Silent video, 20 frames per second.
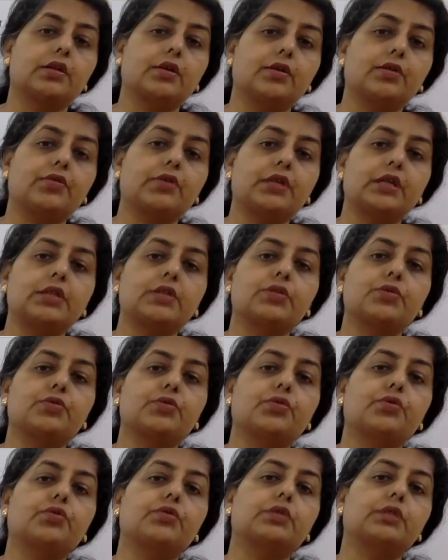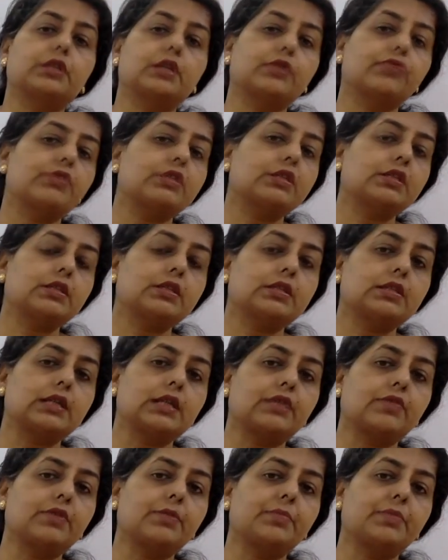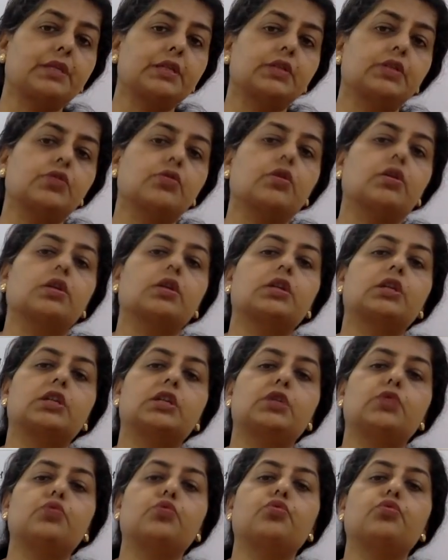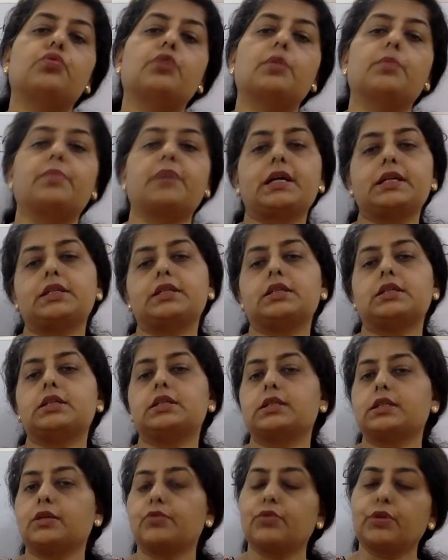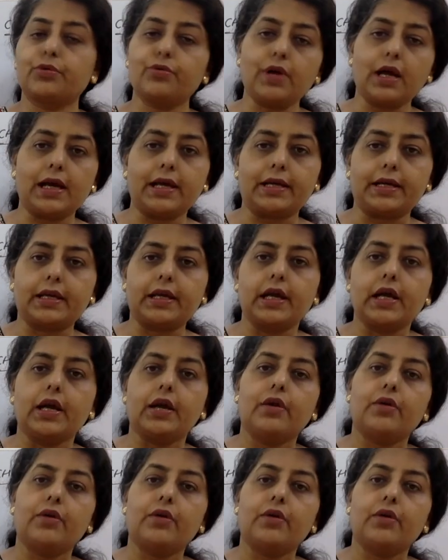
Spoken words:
Okay, so the questions that were based on Q by T is equal to I.